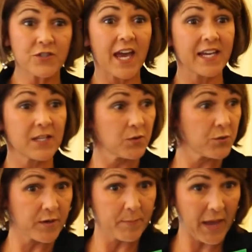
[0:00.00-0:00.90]
tag it was
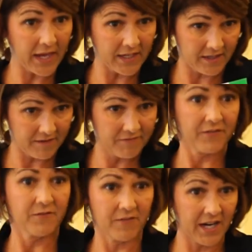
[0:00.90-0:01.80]
repetitive
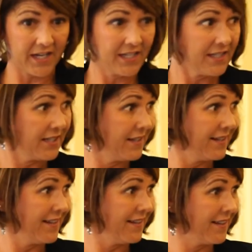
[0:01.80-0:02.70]
right
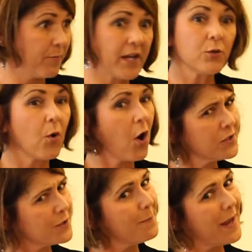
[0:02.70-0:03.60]
but you
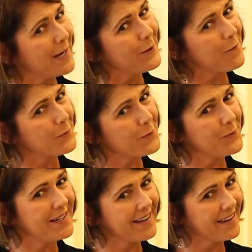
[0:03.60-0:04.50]
also made it over the
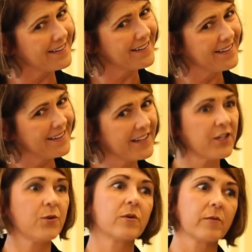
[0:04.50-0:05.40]
weekend
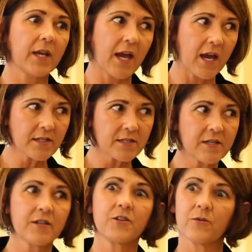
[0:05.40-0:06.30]
you were relaxed
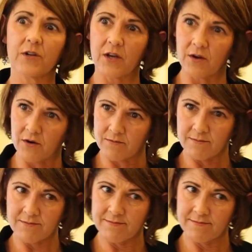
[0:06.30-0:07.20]
you were at
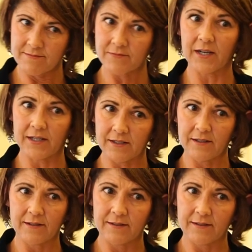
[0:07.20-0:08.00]
home right